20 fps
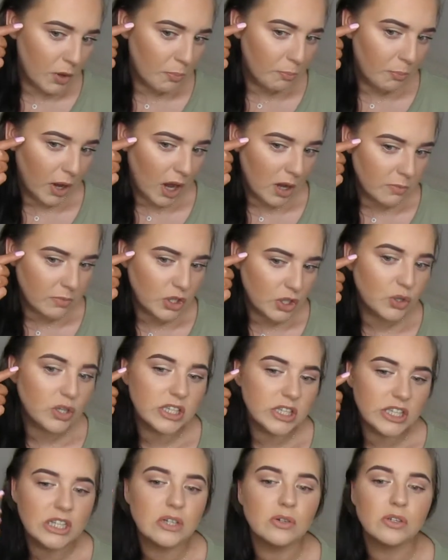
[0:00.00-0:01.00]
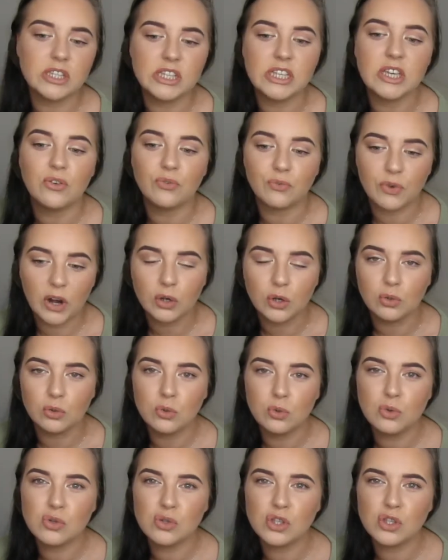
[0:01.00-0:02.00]
But I mean, you can still see
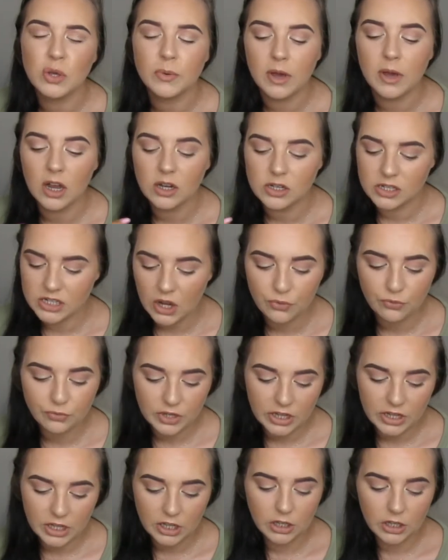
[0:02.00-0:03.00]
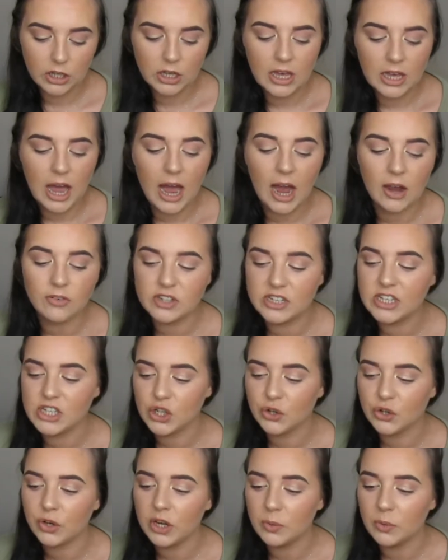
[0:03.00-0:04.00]
freckles, so I definitely have to
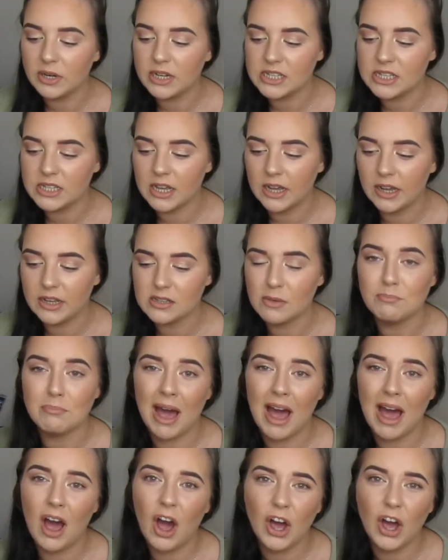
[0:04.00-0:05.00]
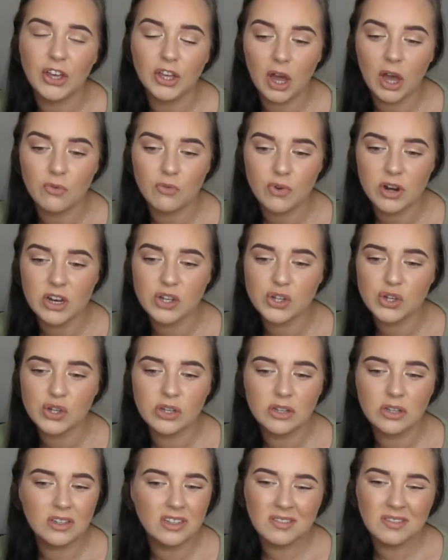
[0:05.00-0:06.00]
disagree when it says matte high coverage.
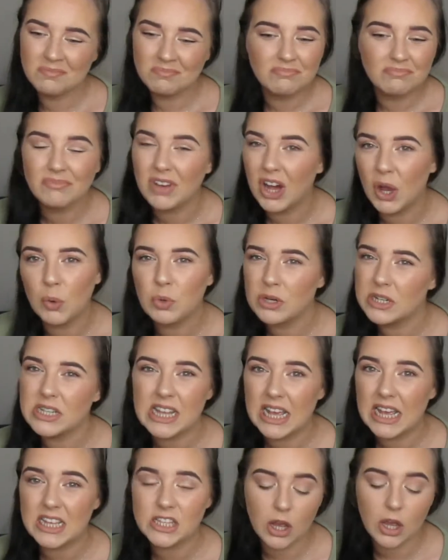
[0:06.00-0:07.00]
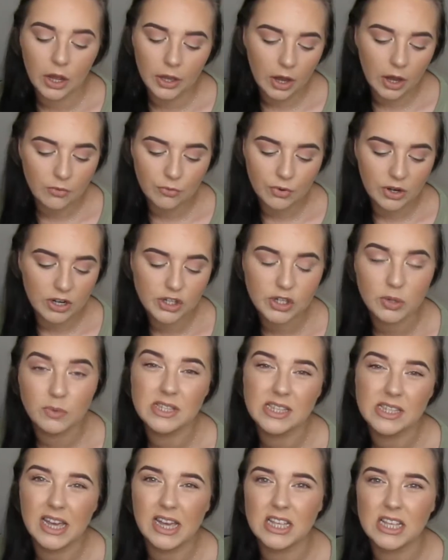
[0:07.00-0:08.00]
I wouldn't say it's high coverage. I
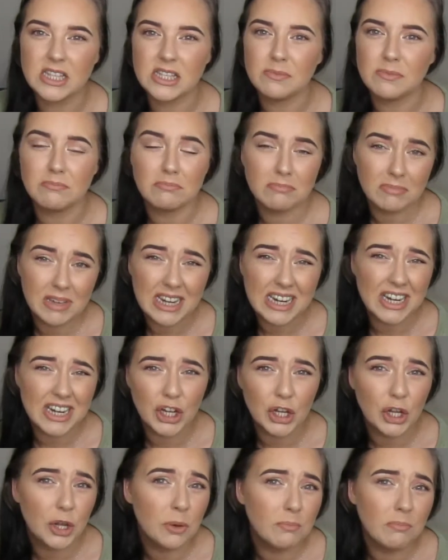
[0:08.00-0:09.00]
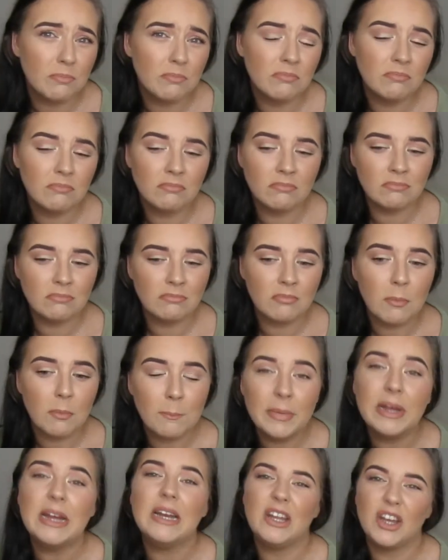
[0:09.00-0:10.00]
would say it's medium,
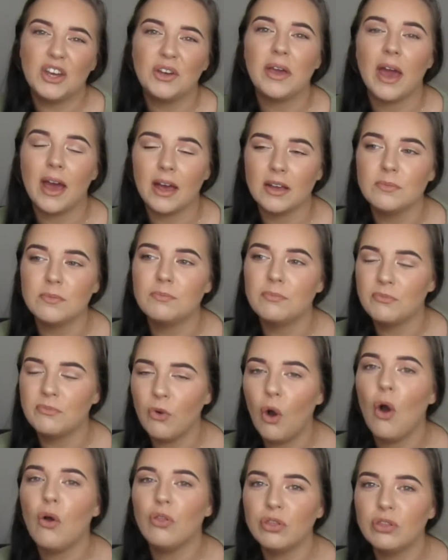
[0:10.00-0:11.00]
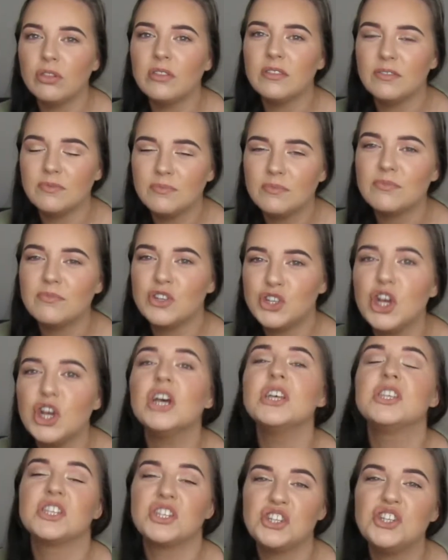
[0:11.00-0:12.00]
yeah. On
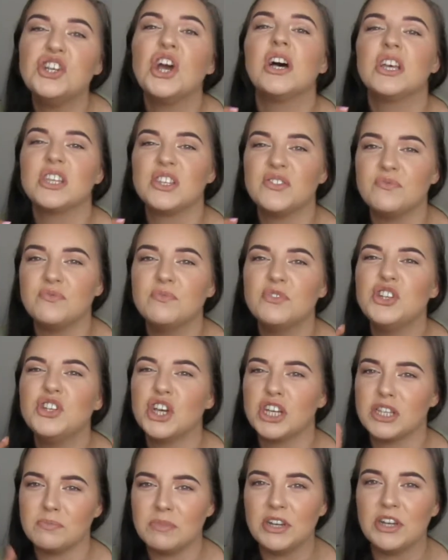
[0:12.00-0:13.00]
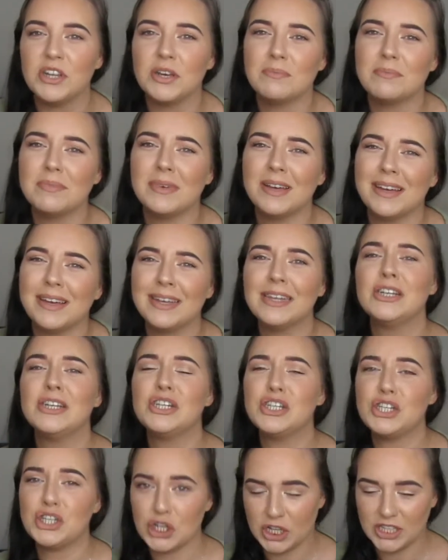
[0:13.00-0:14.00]
just medium,
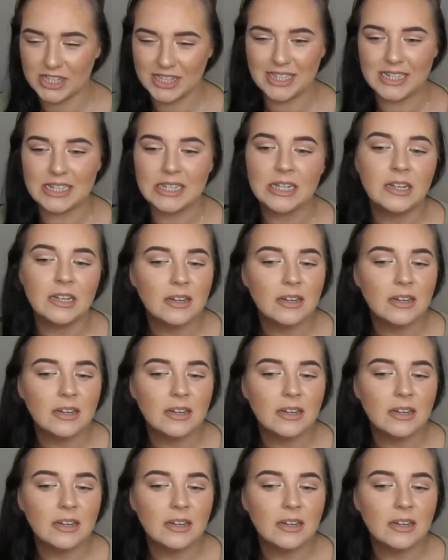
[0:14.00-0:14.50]
just.